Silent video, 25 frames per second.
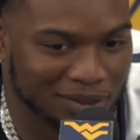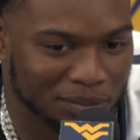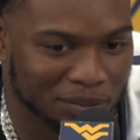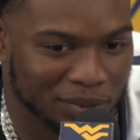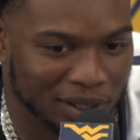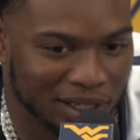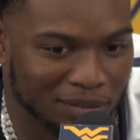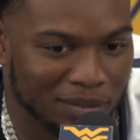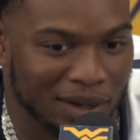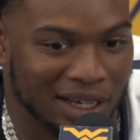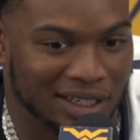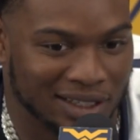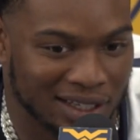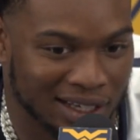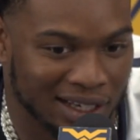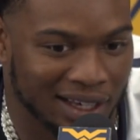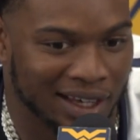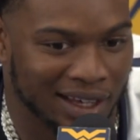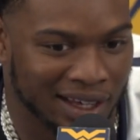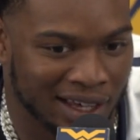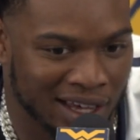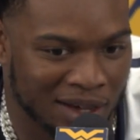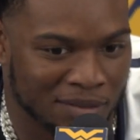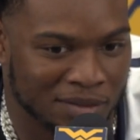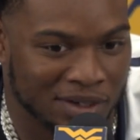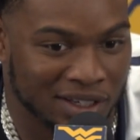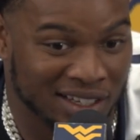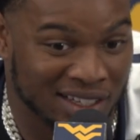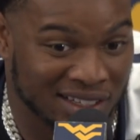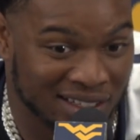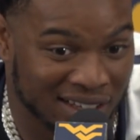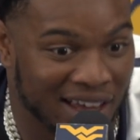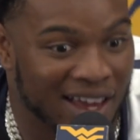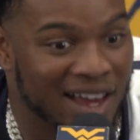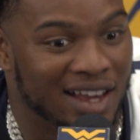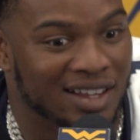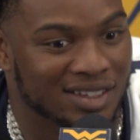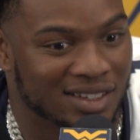But my second game against
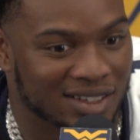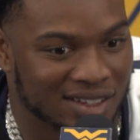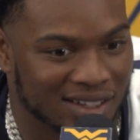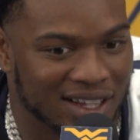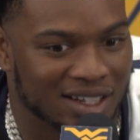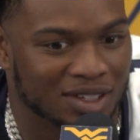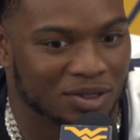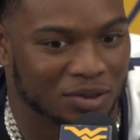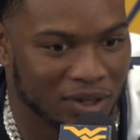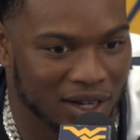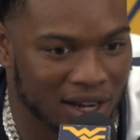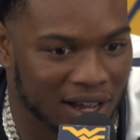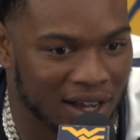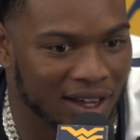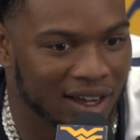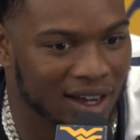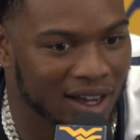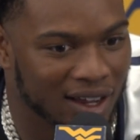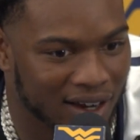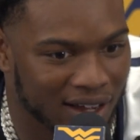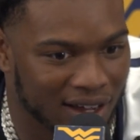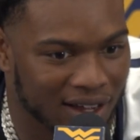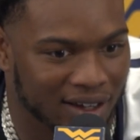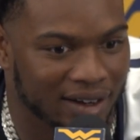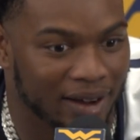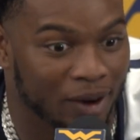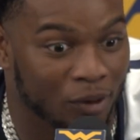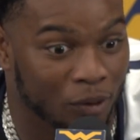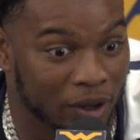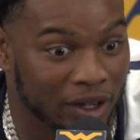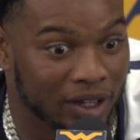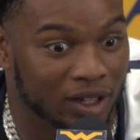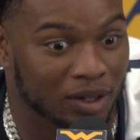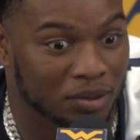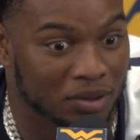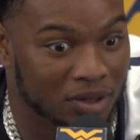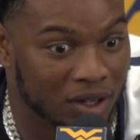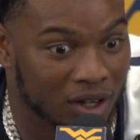Kansas, that's when I kind of had that
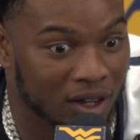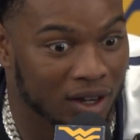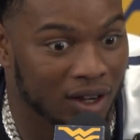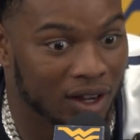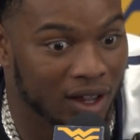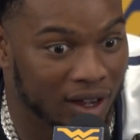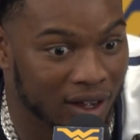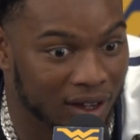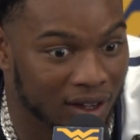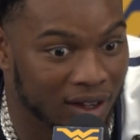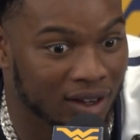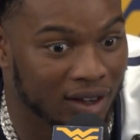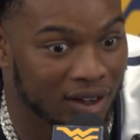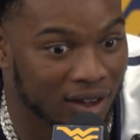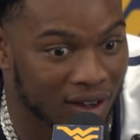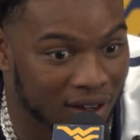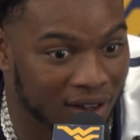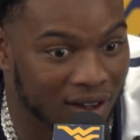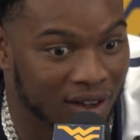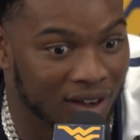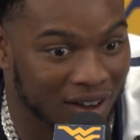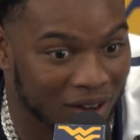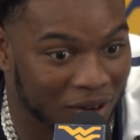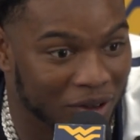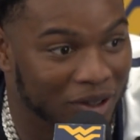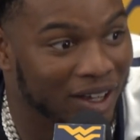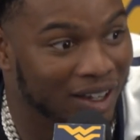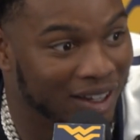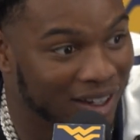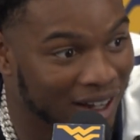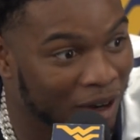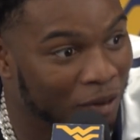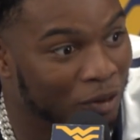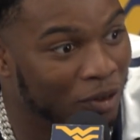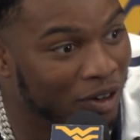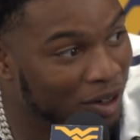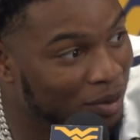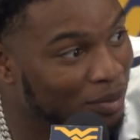wake-up call, like, okay,
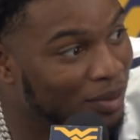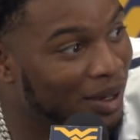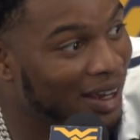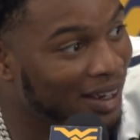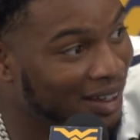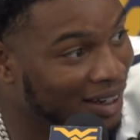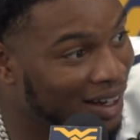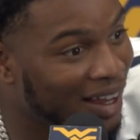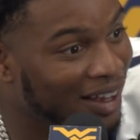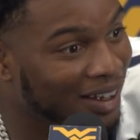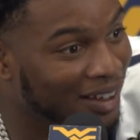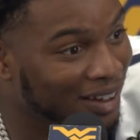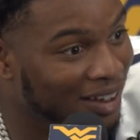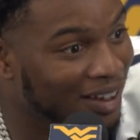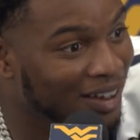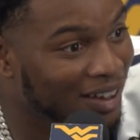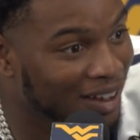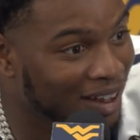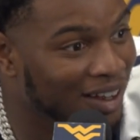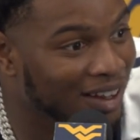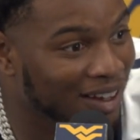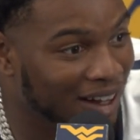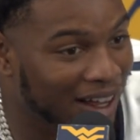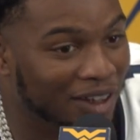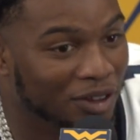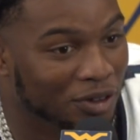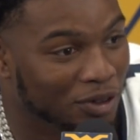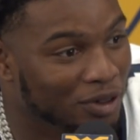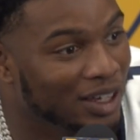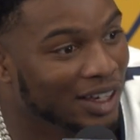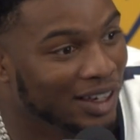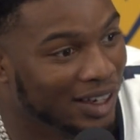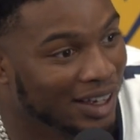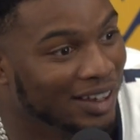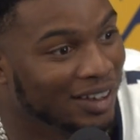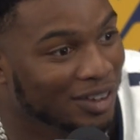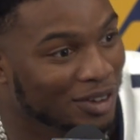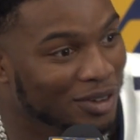like, running back, like you
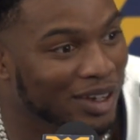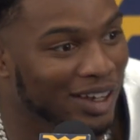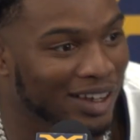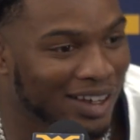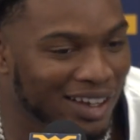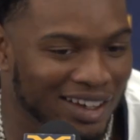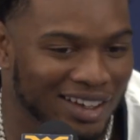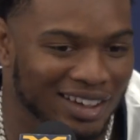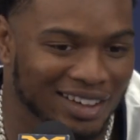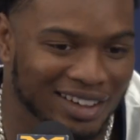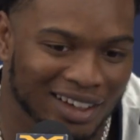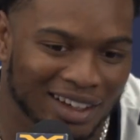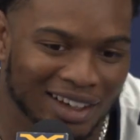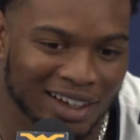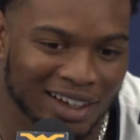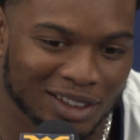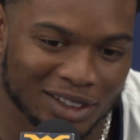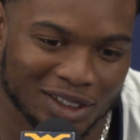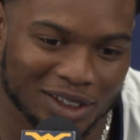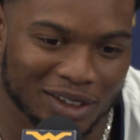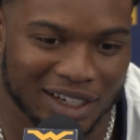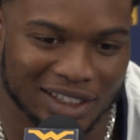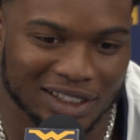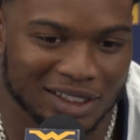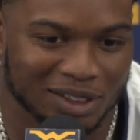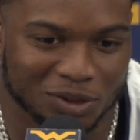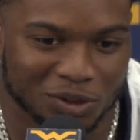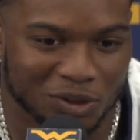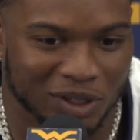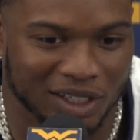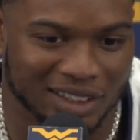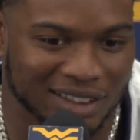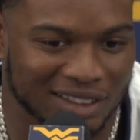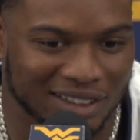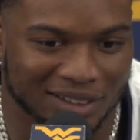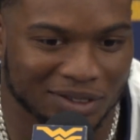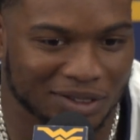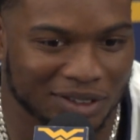get hit. So that's just
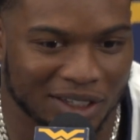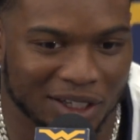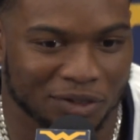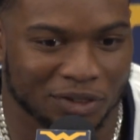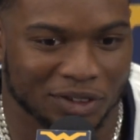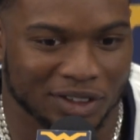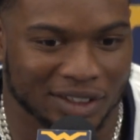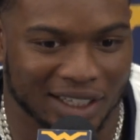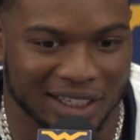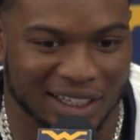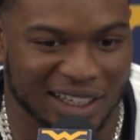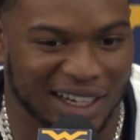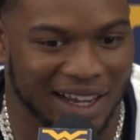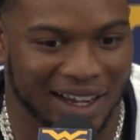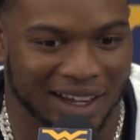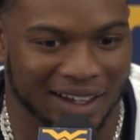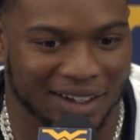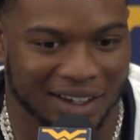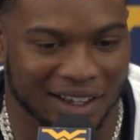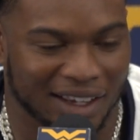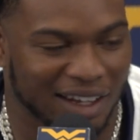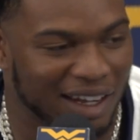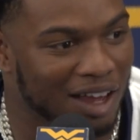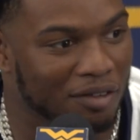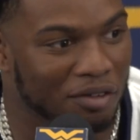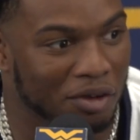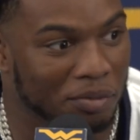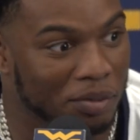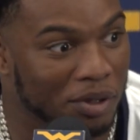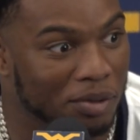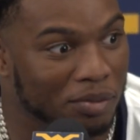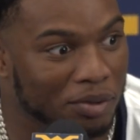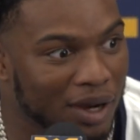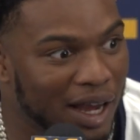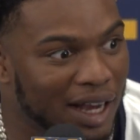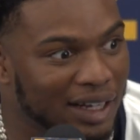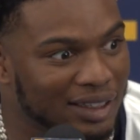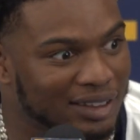one different thing, like, 11
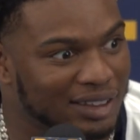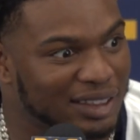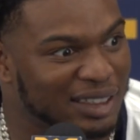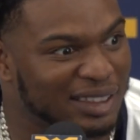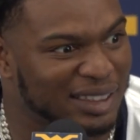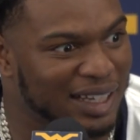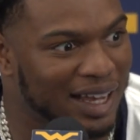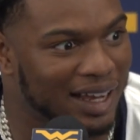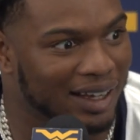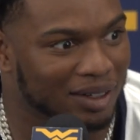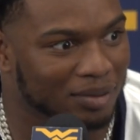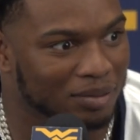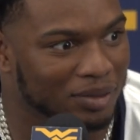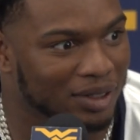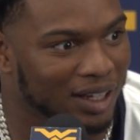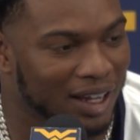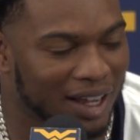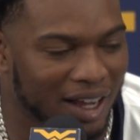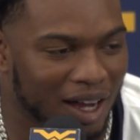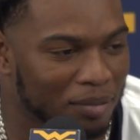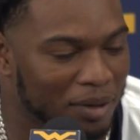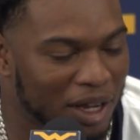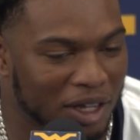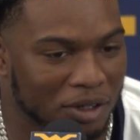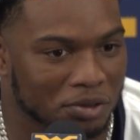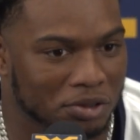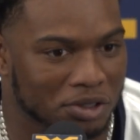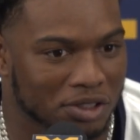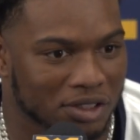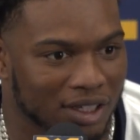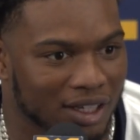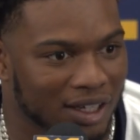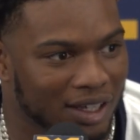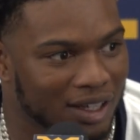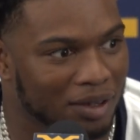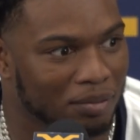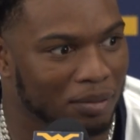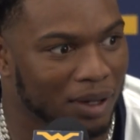people actually attacking me. Like, I'm not used to
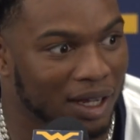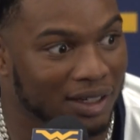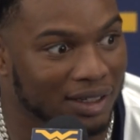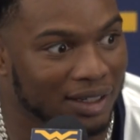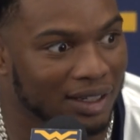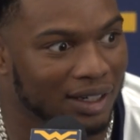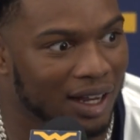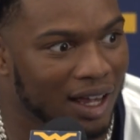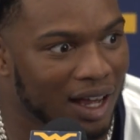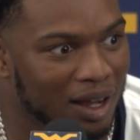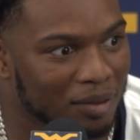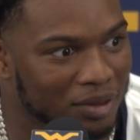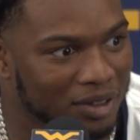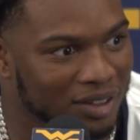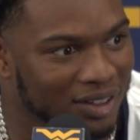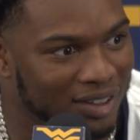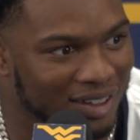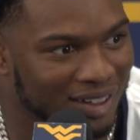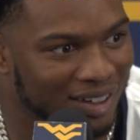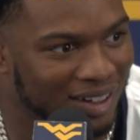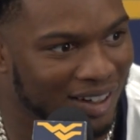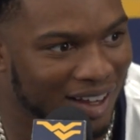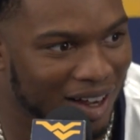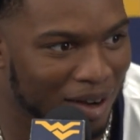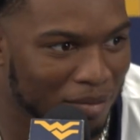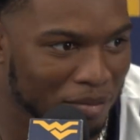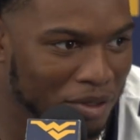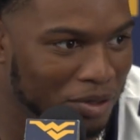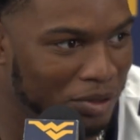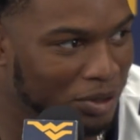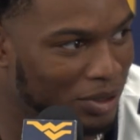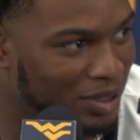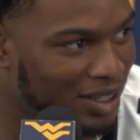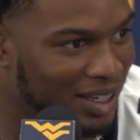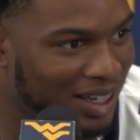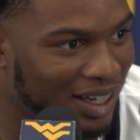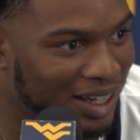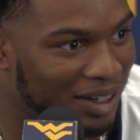getting hit by D linemen. I'm
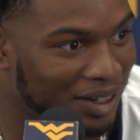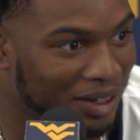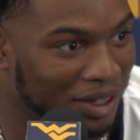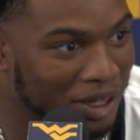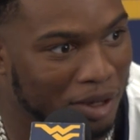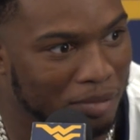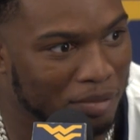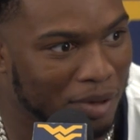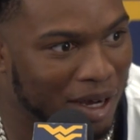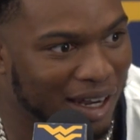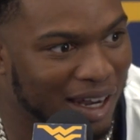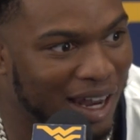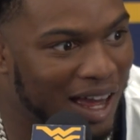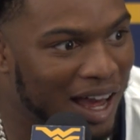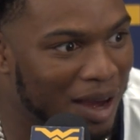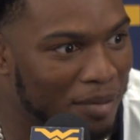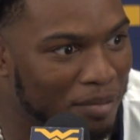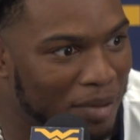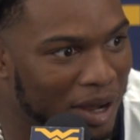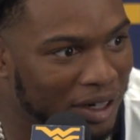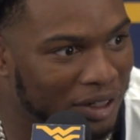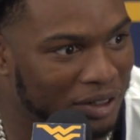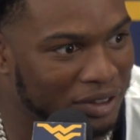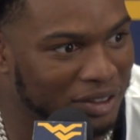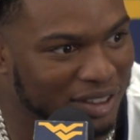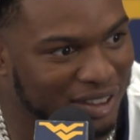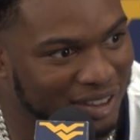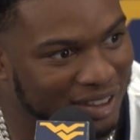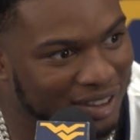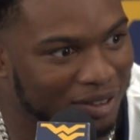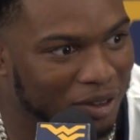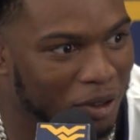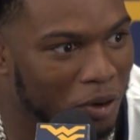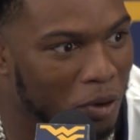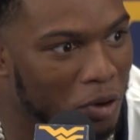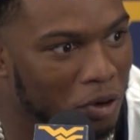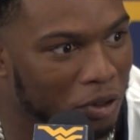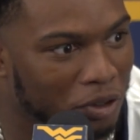used to hit by linebackers
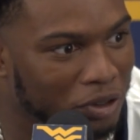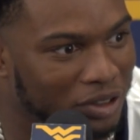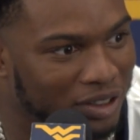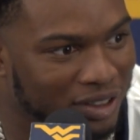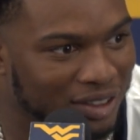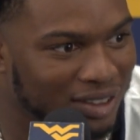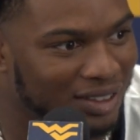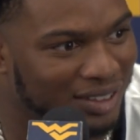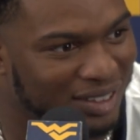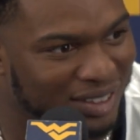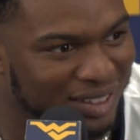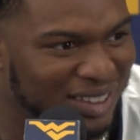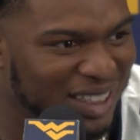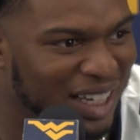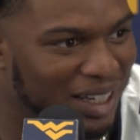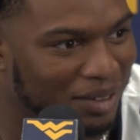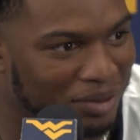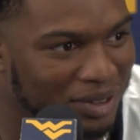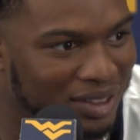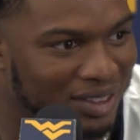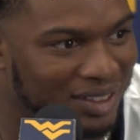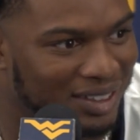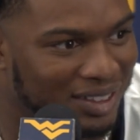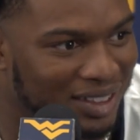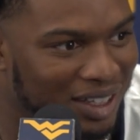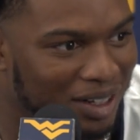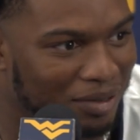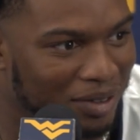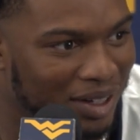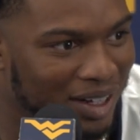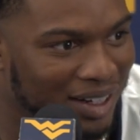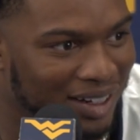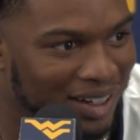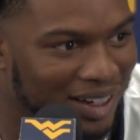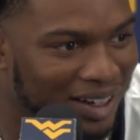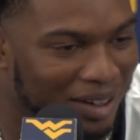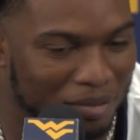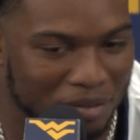and corners and safeties and stuff
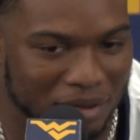like that.